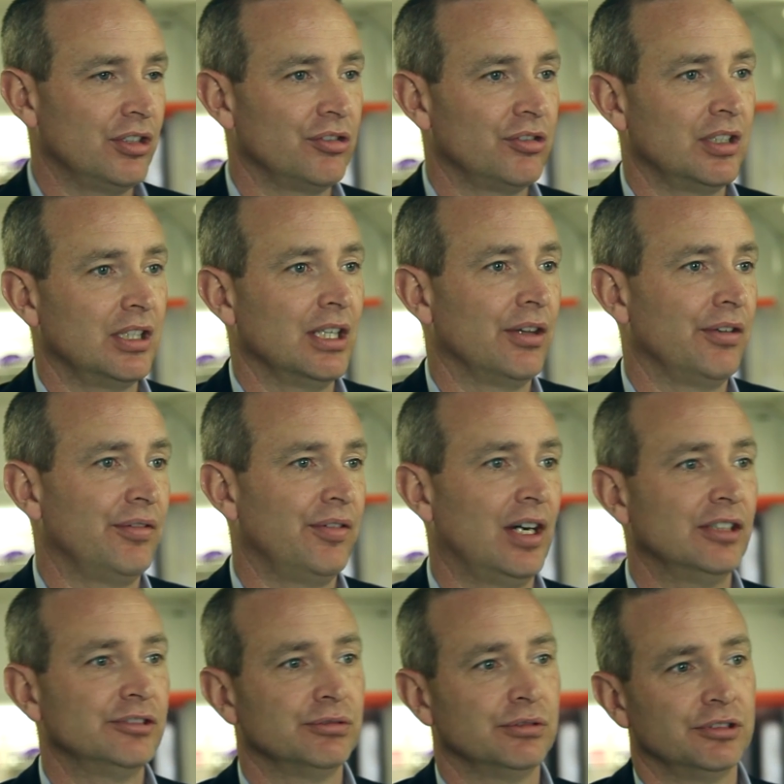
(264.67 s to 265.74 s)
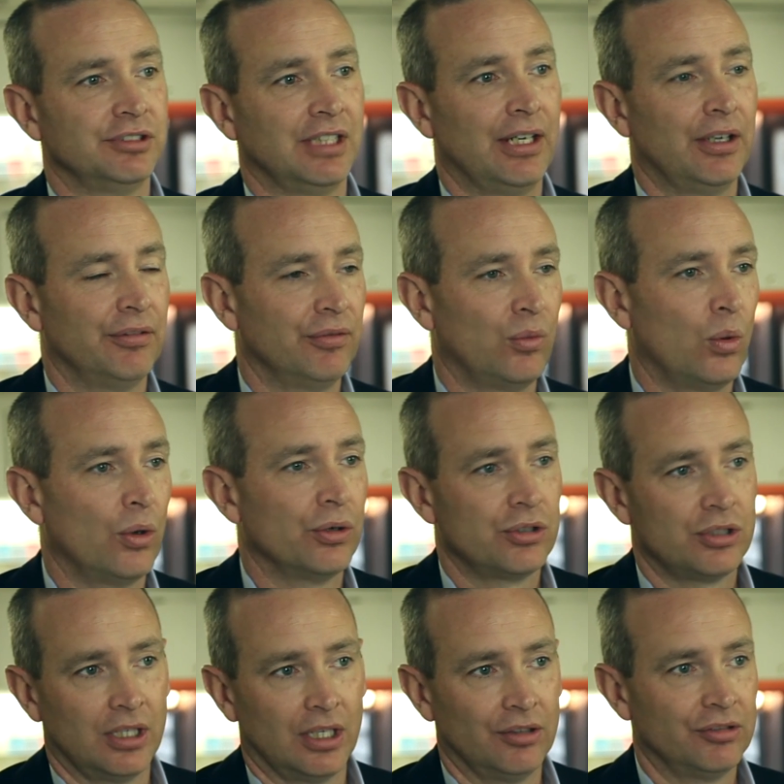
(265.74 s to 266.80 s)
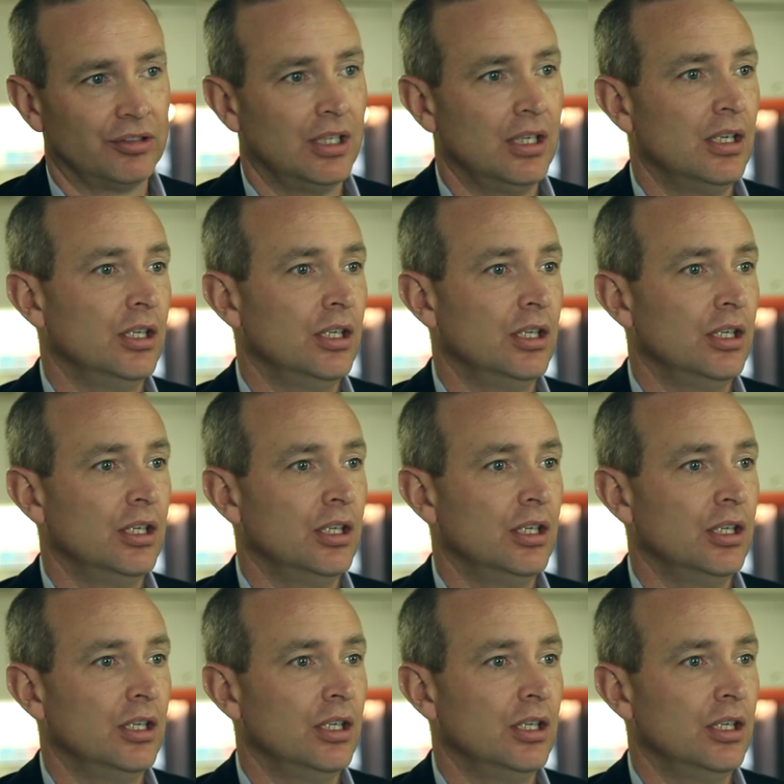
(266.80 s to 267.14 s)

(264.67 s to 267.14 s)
just to get the phosphorus out of watersheds.